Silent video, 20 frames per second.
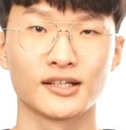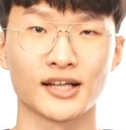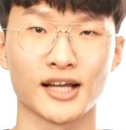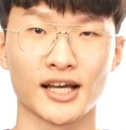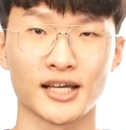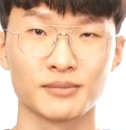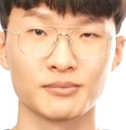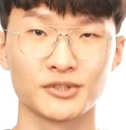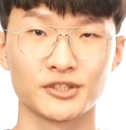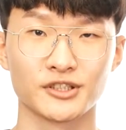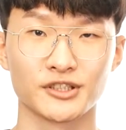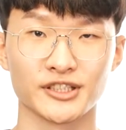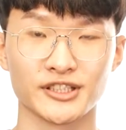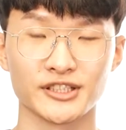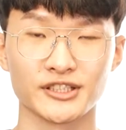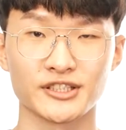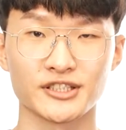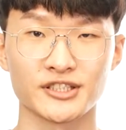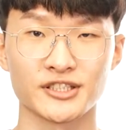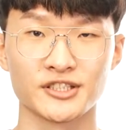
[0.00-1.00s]
in order
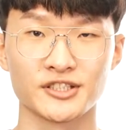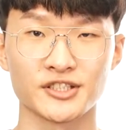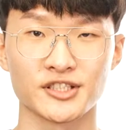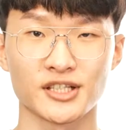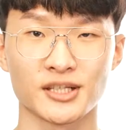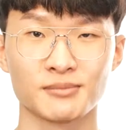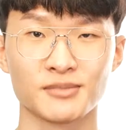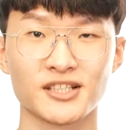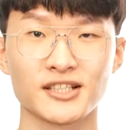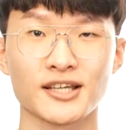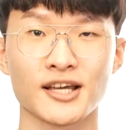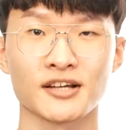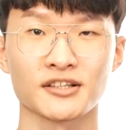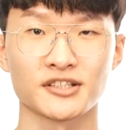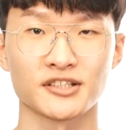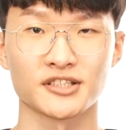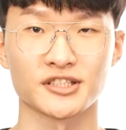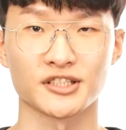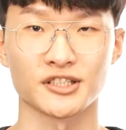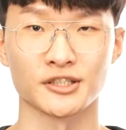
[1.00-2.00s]
to change a
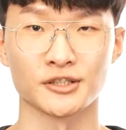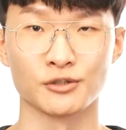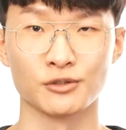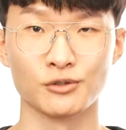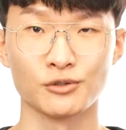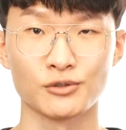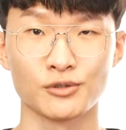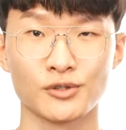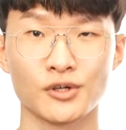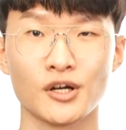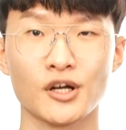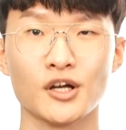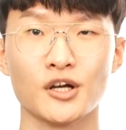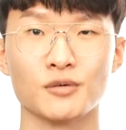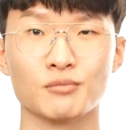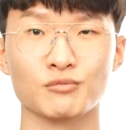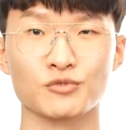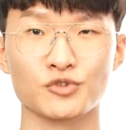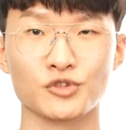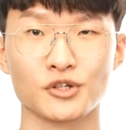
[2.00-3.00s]
cumbersome task such
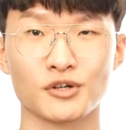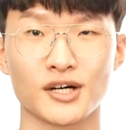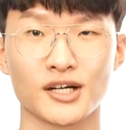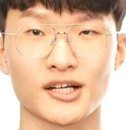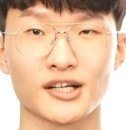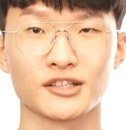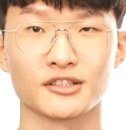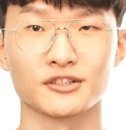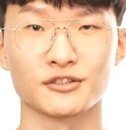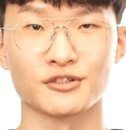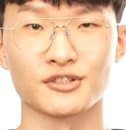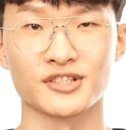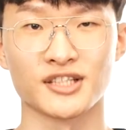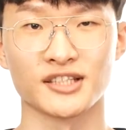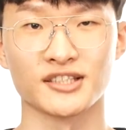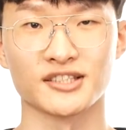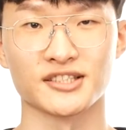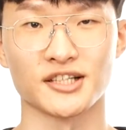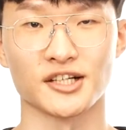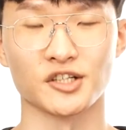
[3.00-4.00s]
as
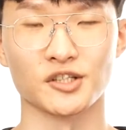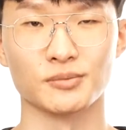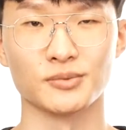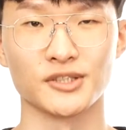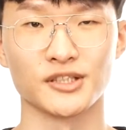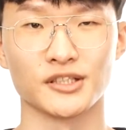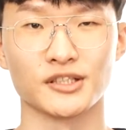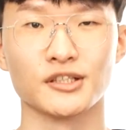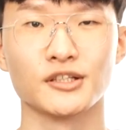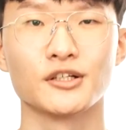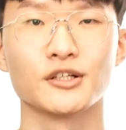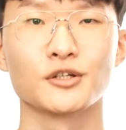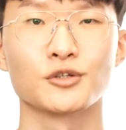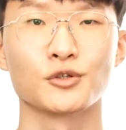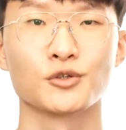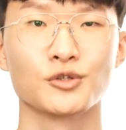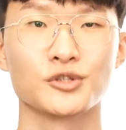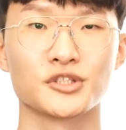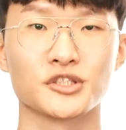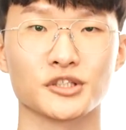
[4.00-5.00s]
documentation into an
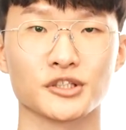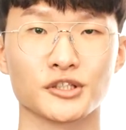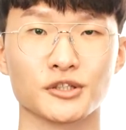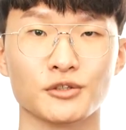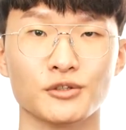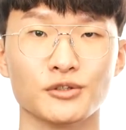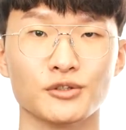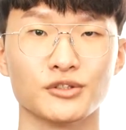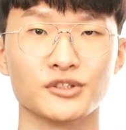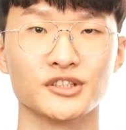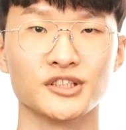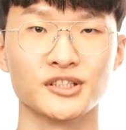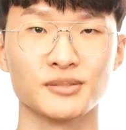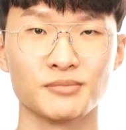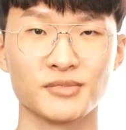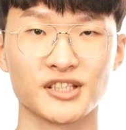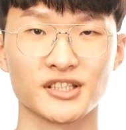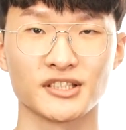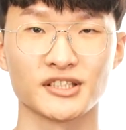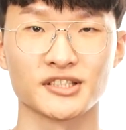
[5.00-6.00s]
efficient and
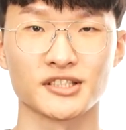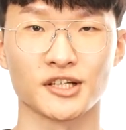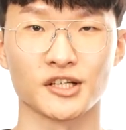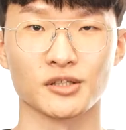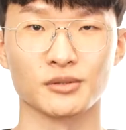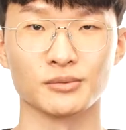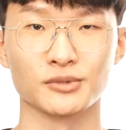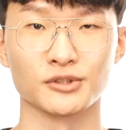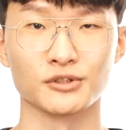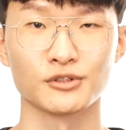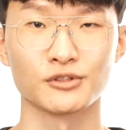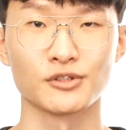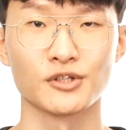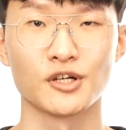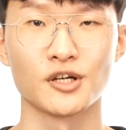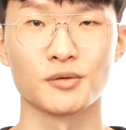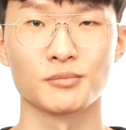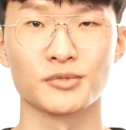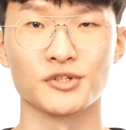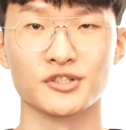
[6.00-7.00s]
meaningful task
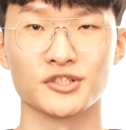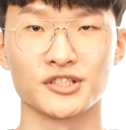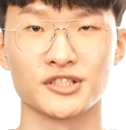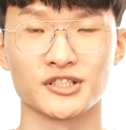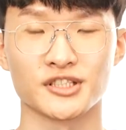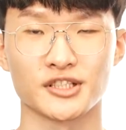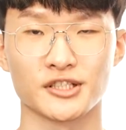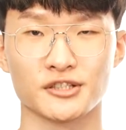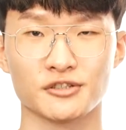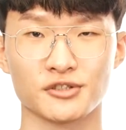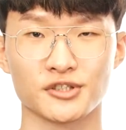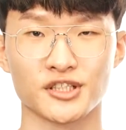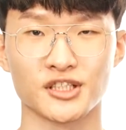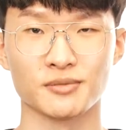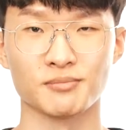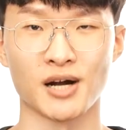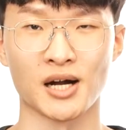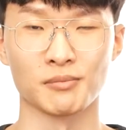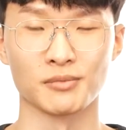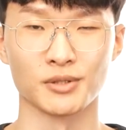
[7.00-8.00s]
for the maintainers
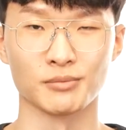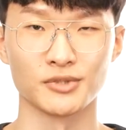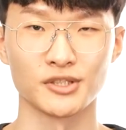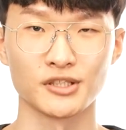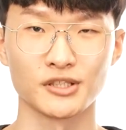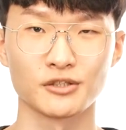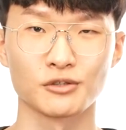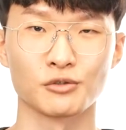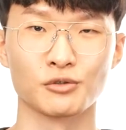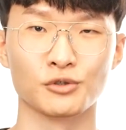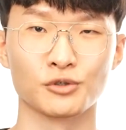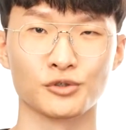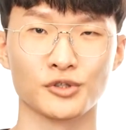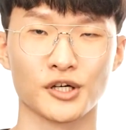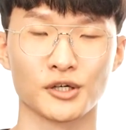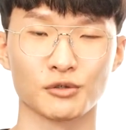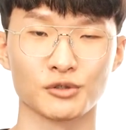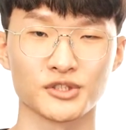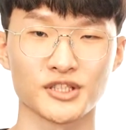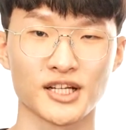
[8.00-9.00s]
developing
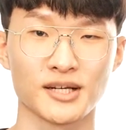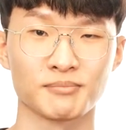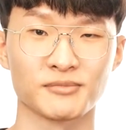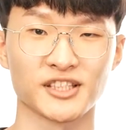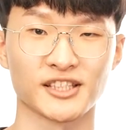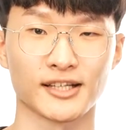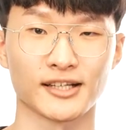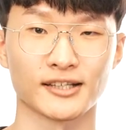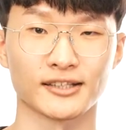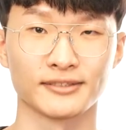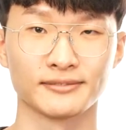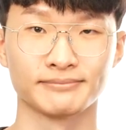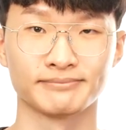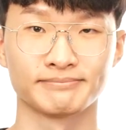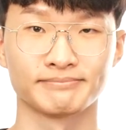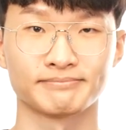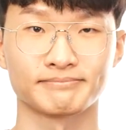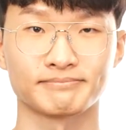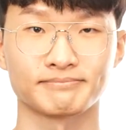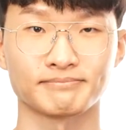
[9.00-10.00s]
UI component
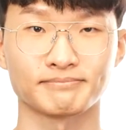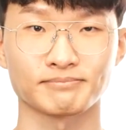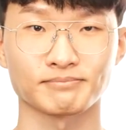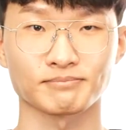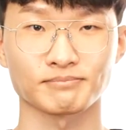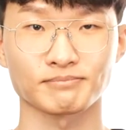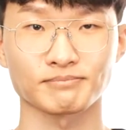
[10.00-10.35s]
libraries.